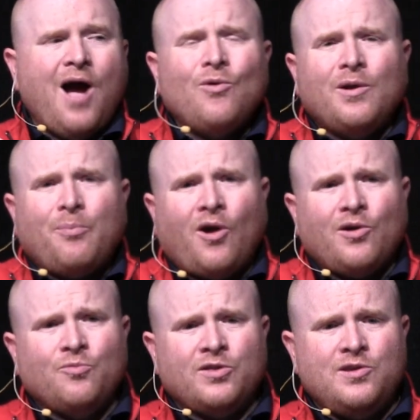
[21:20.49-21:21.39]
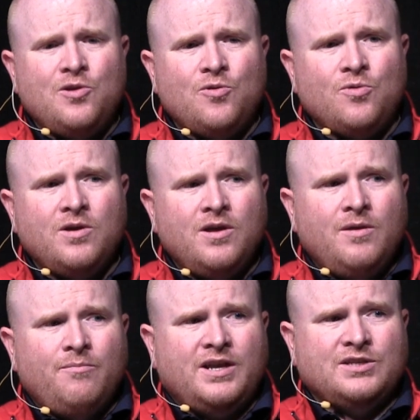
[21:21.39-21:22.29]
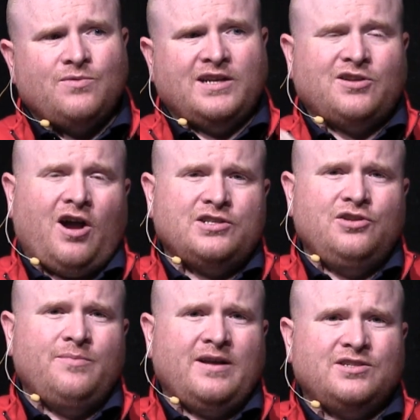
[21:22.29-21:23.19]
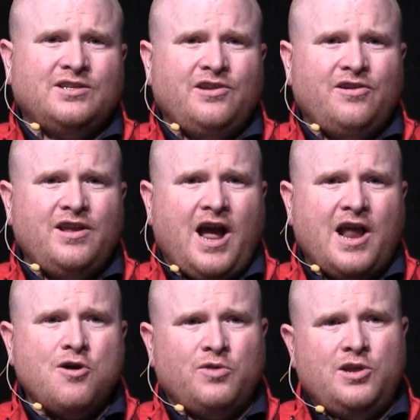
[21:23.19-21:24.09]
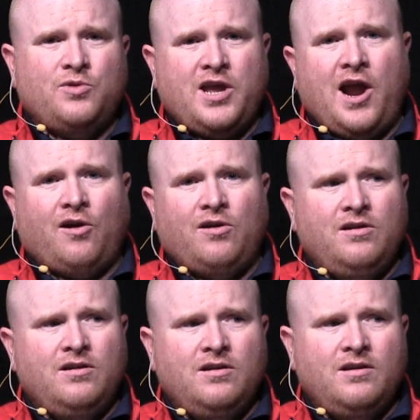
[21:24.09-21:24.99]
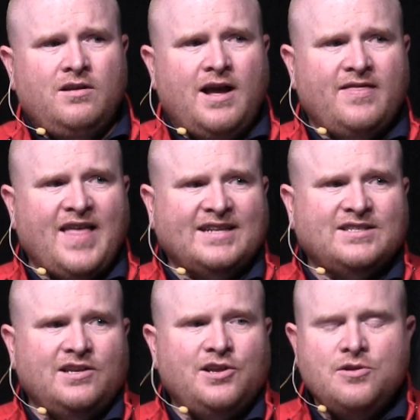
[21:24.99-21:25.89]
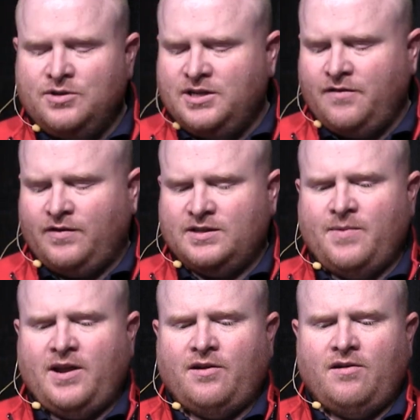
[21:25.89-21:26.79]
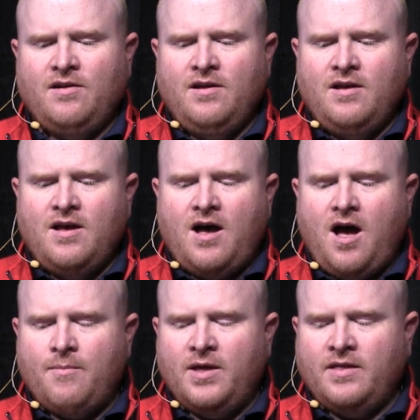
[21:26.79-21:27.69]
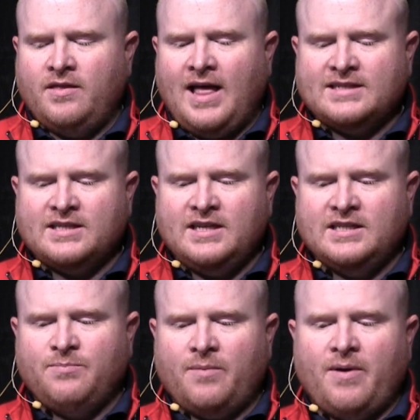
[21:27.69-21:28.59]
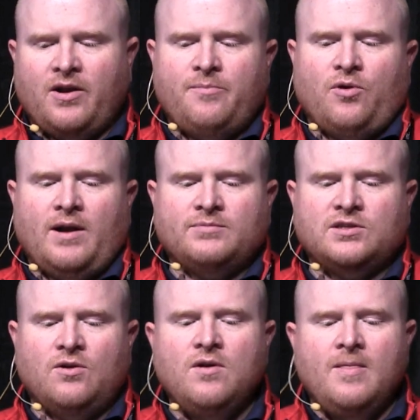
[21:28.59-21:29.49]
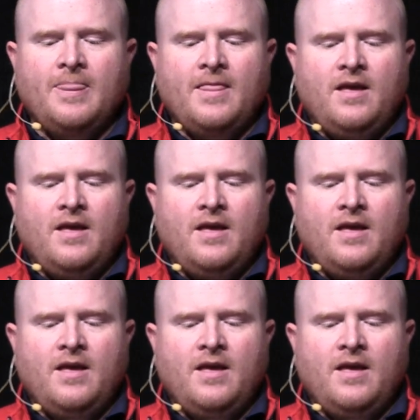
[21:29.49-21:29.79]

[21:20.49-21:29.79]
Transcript: I want to partner with you because when I talk to you about security, I know that you care. And that's the huge difference maker. And then the last thing is bug bounty program. So